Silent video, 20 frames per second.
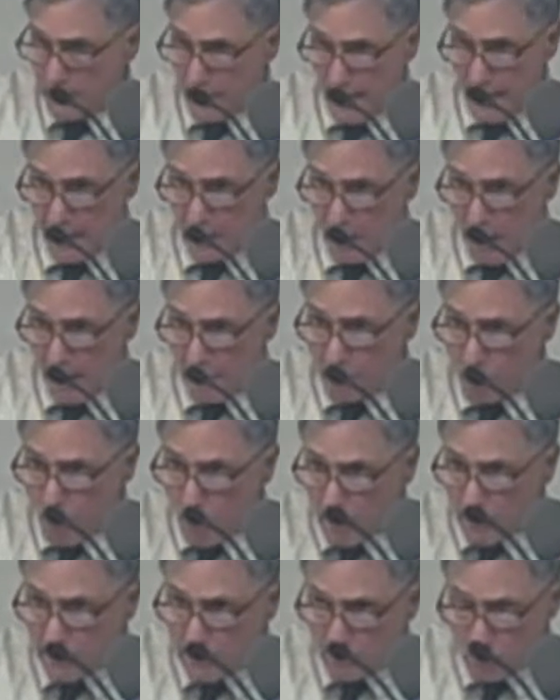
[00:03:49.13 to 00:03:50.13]
Okay, I have
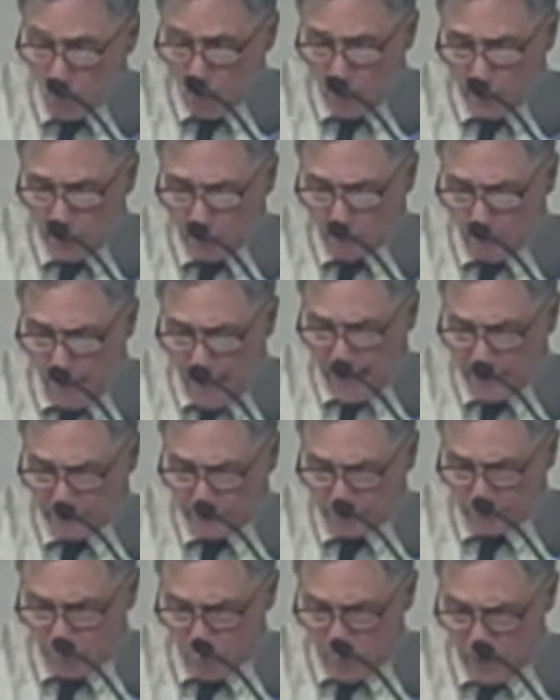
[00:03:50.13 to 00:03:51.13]
one
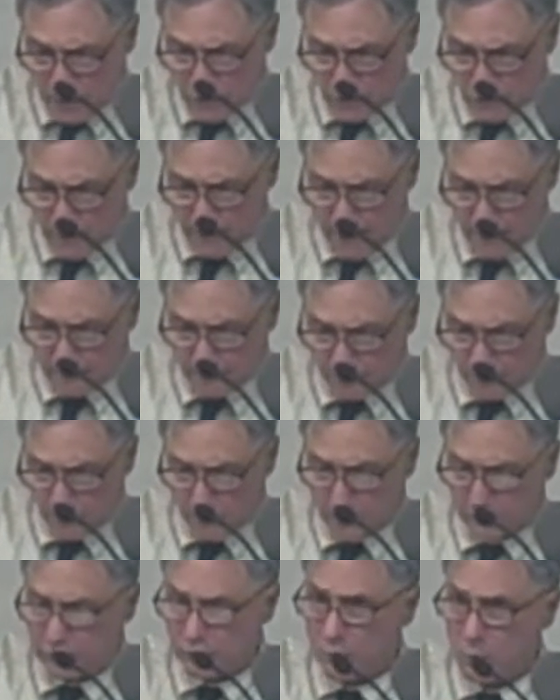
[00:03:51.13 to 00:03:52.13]
last question then for
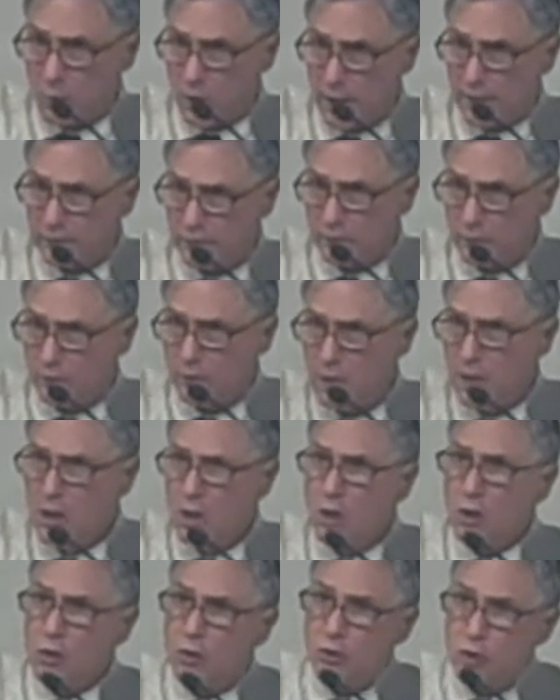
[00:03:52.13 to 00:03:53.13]
Mr. Weitzel.
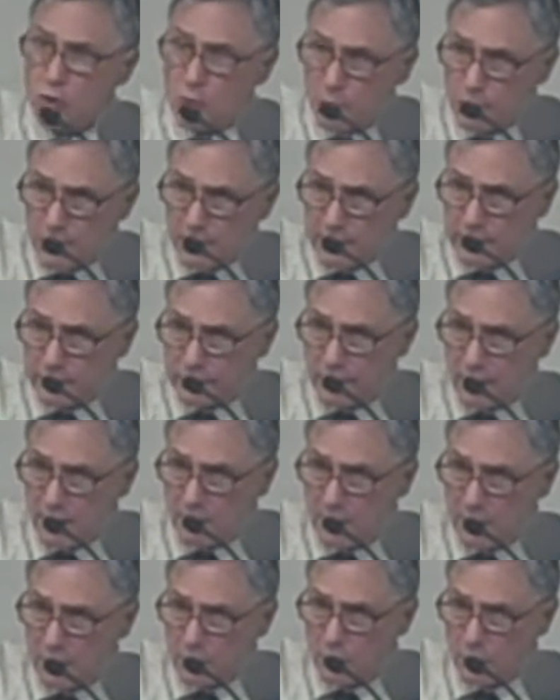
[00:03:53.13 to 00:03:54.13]
Could you please
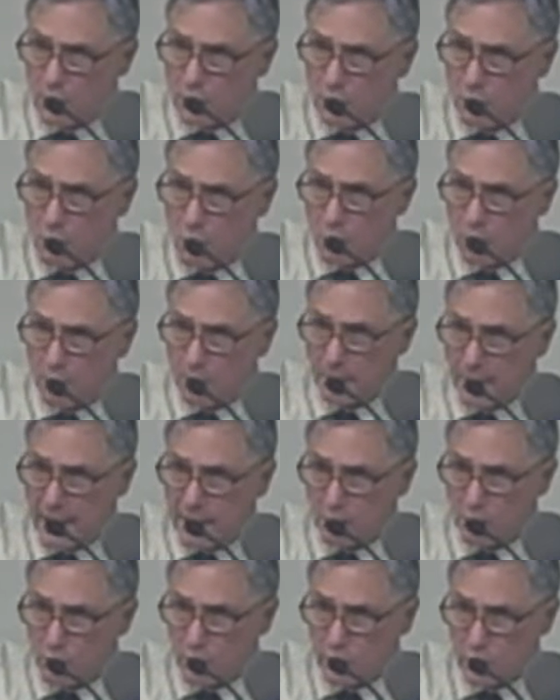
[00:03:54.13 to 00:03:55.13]
tell me a little more
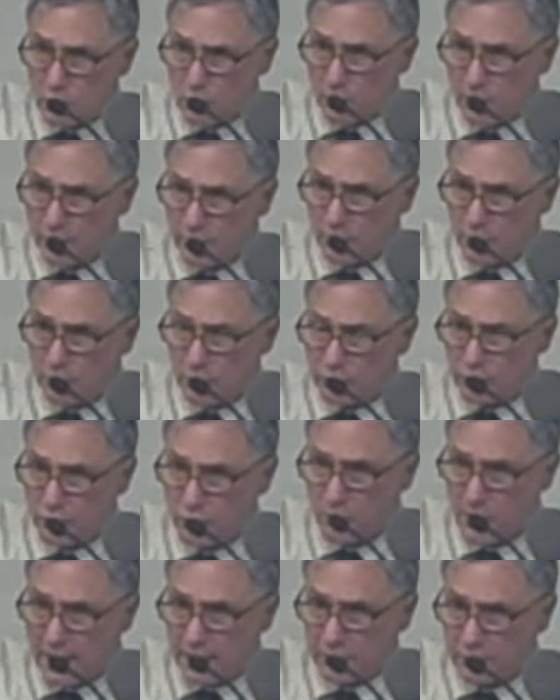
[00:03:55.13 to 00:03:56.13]
about what you referred
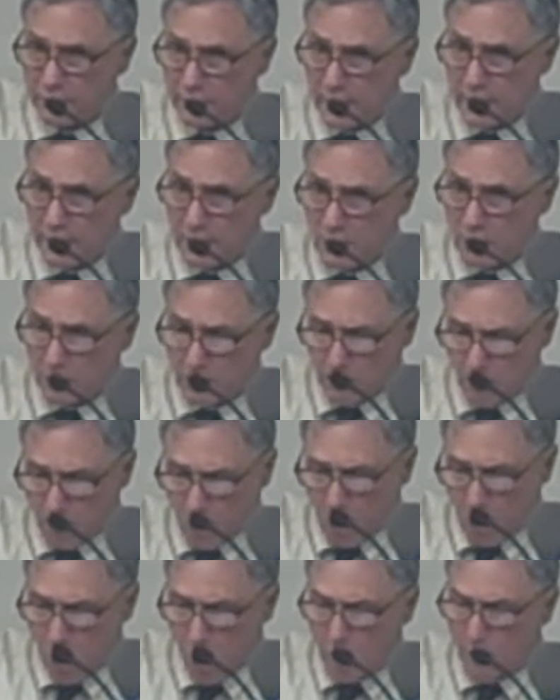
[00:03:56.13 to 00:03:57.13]
to as the
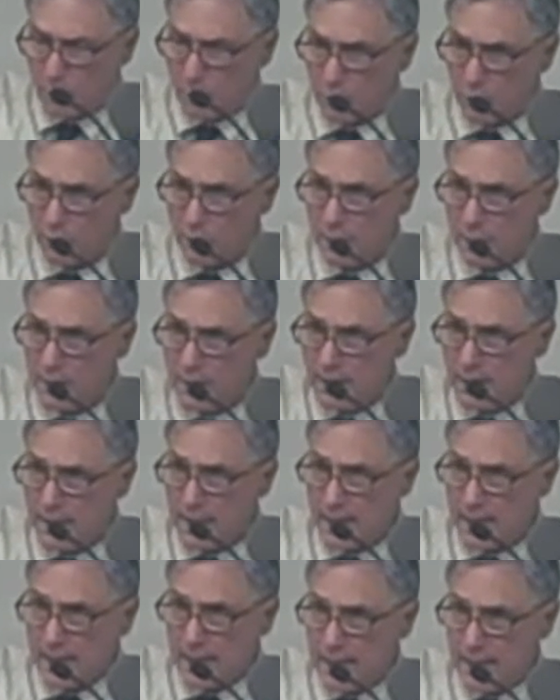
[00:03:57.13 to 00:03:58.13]
arbor
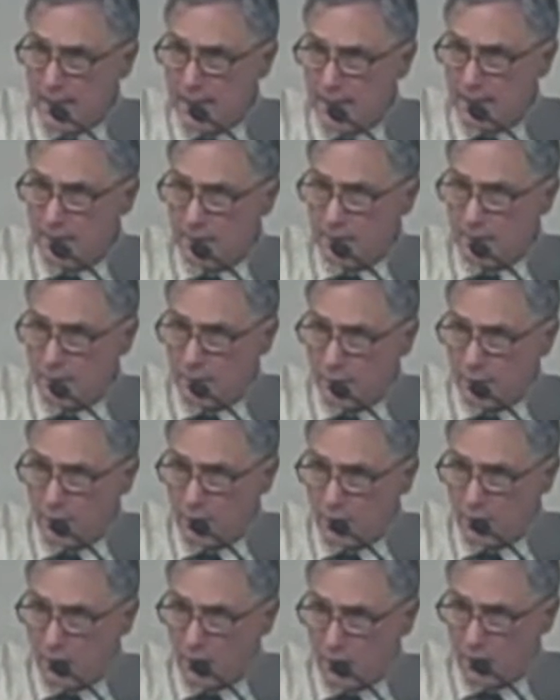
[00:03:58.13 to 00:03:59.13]
in
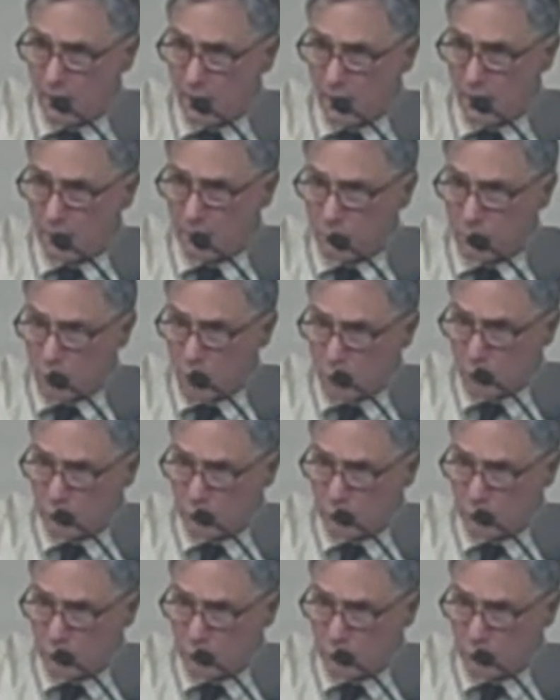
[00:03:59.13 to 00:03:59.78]
the